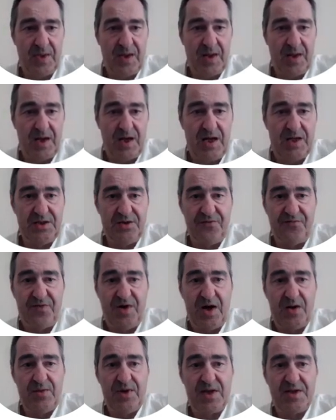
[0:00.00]
Other
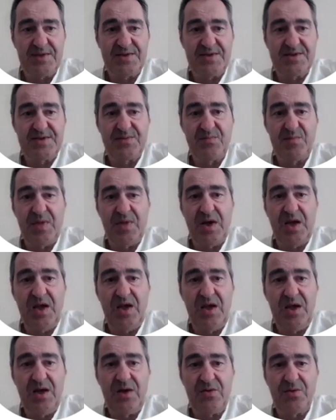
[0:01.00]
variants
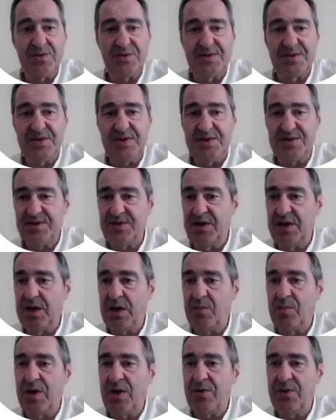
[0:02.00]
may consist in
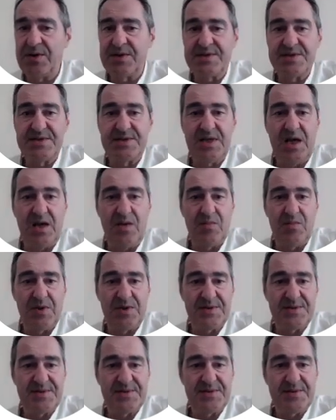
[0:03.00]
aberrant
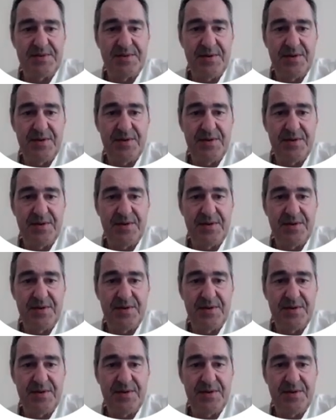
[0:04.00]
stamens,